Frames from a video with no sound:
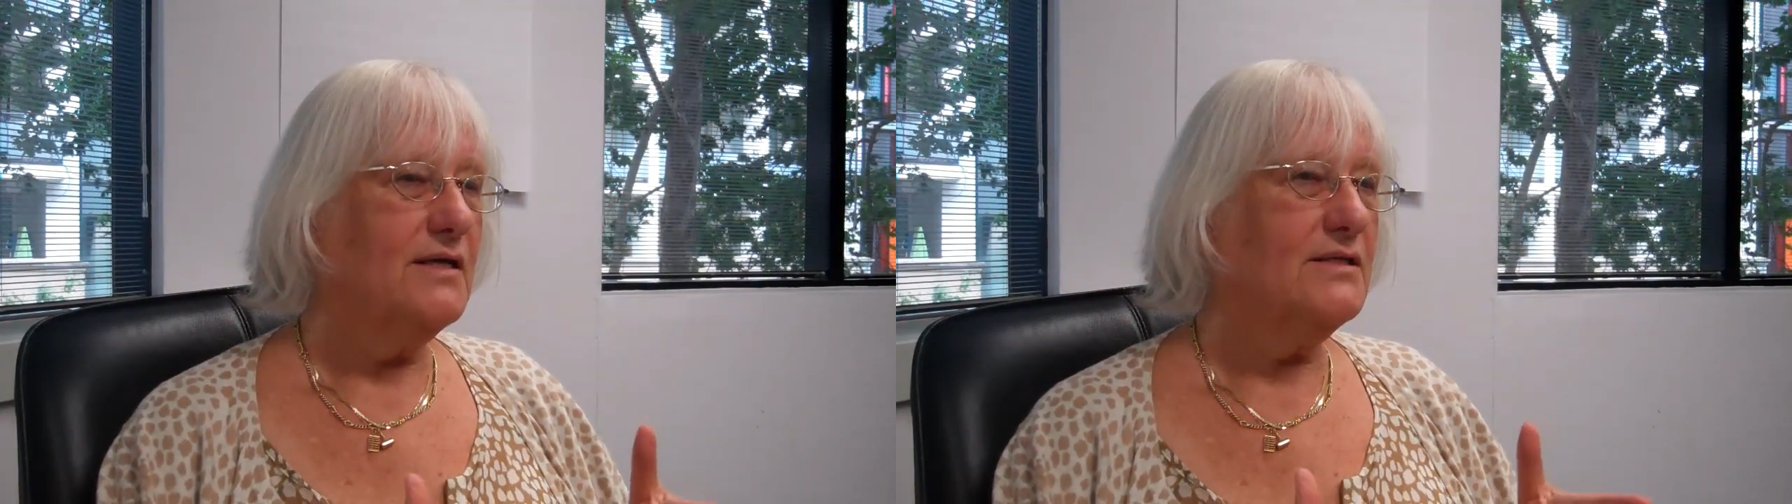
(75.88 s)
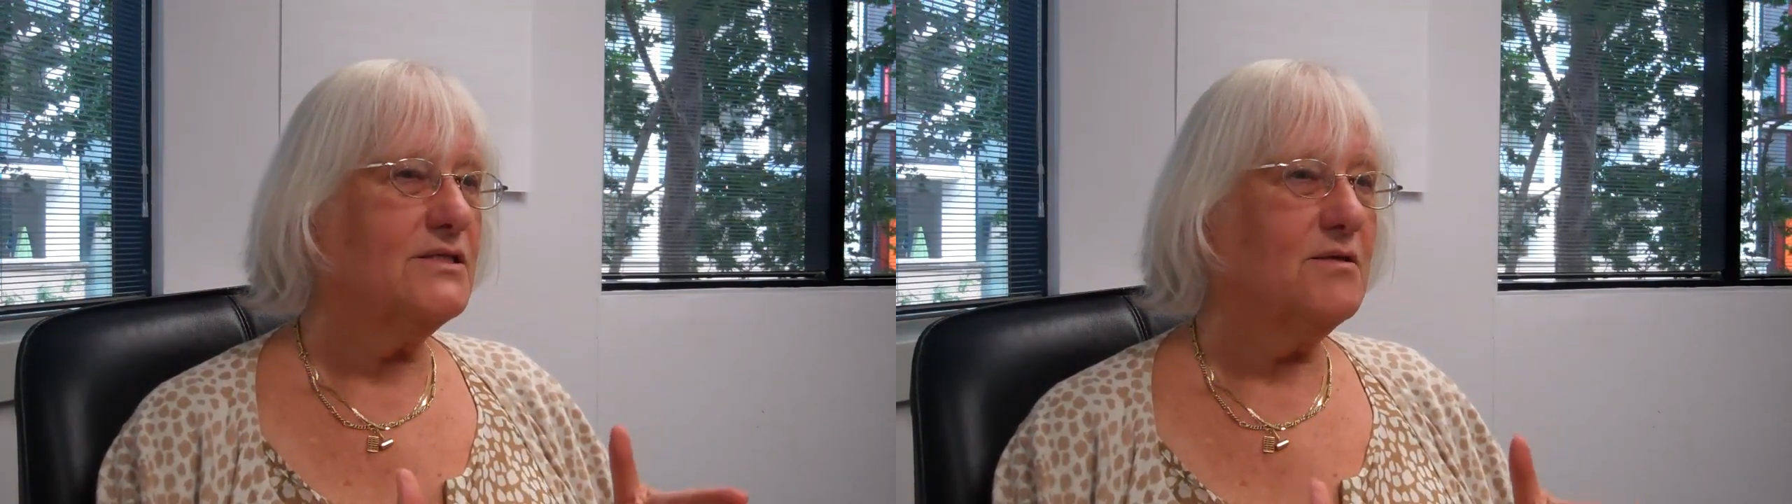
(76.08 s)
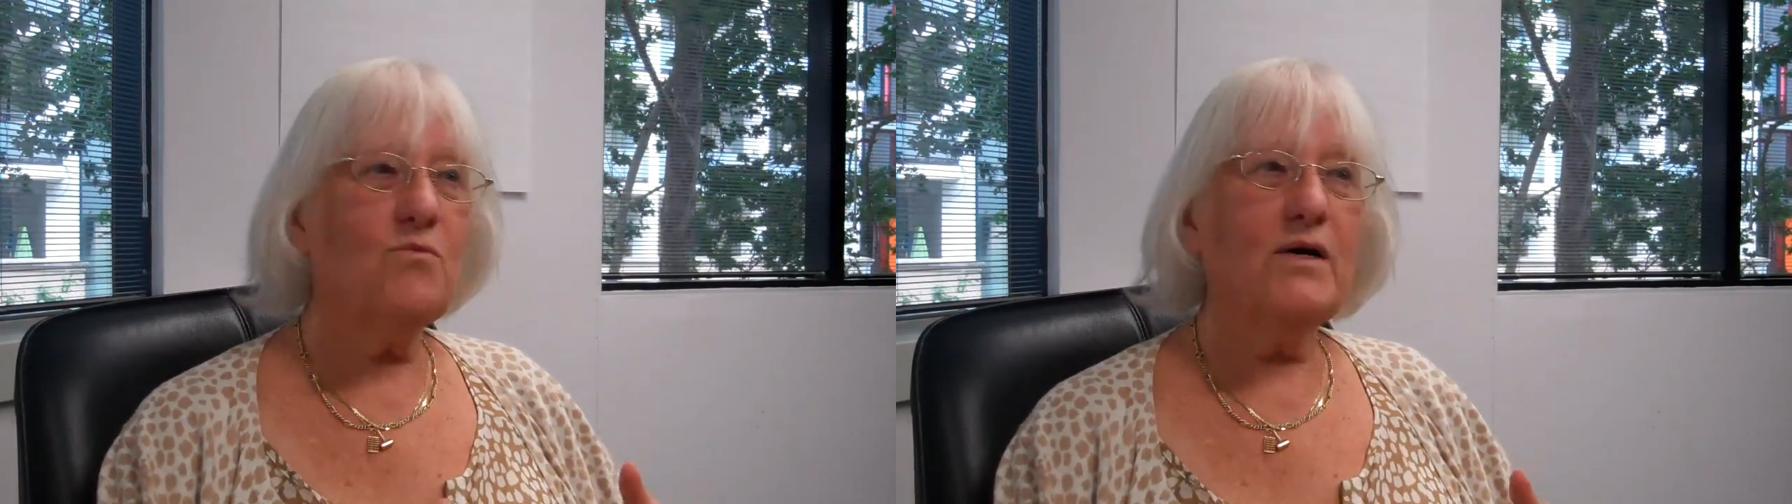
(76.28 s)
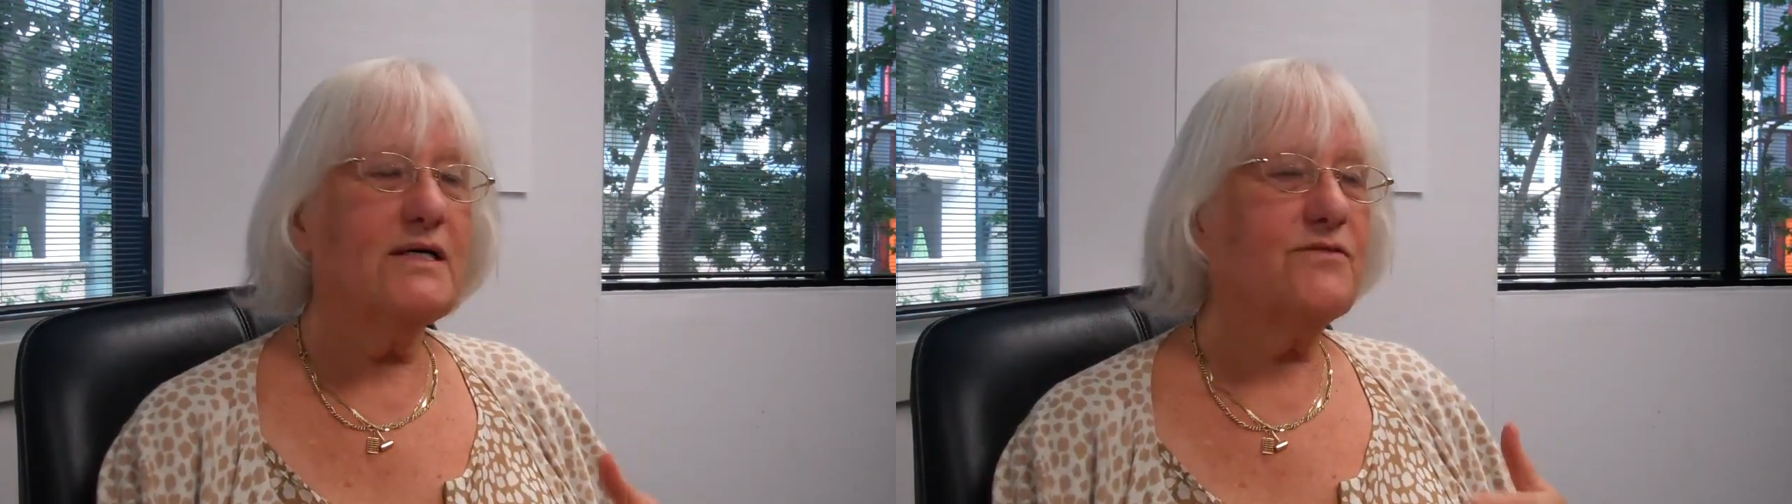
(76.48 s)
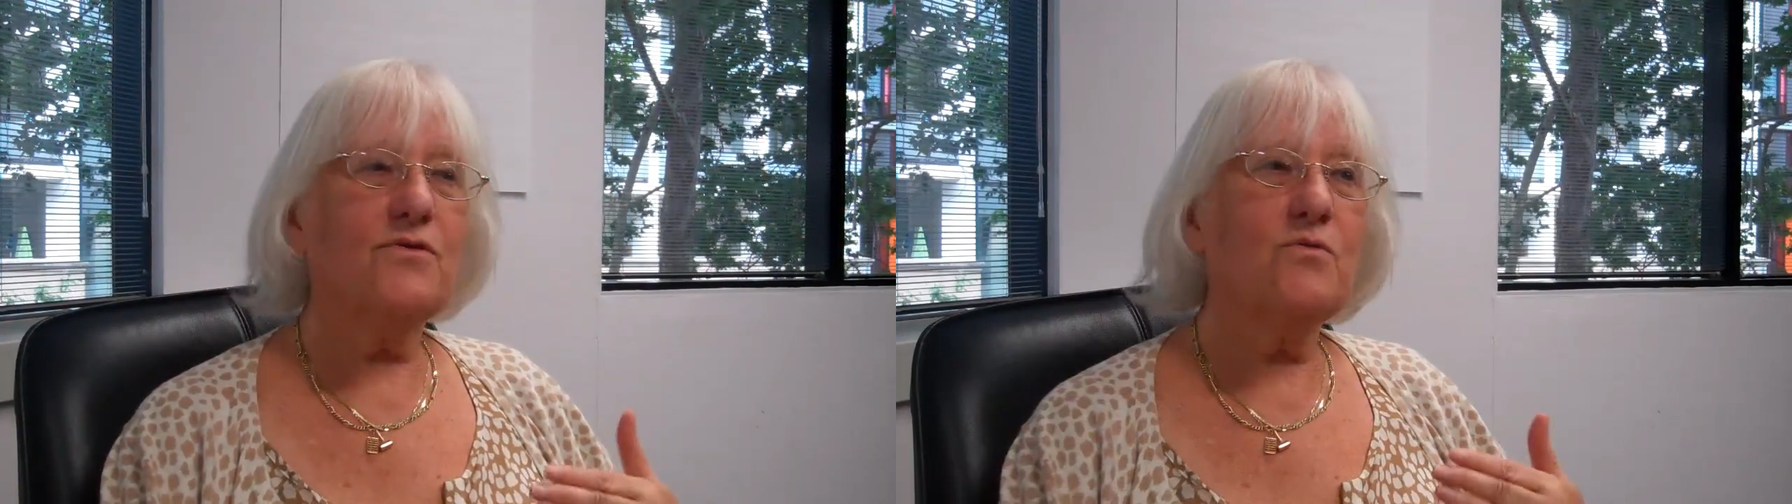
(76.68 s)
in some
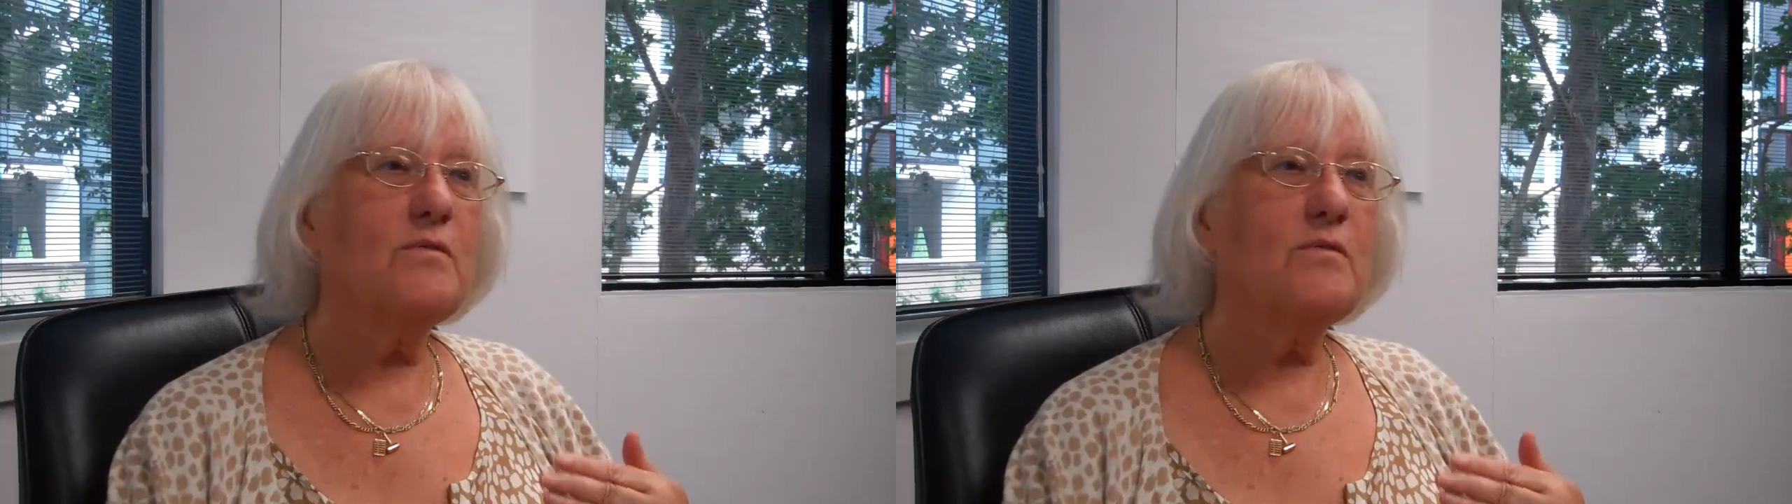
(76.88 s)
ways for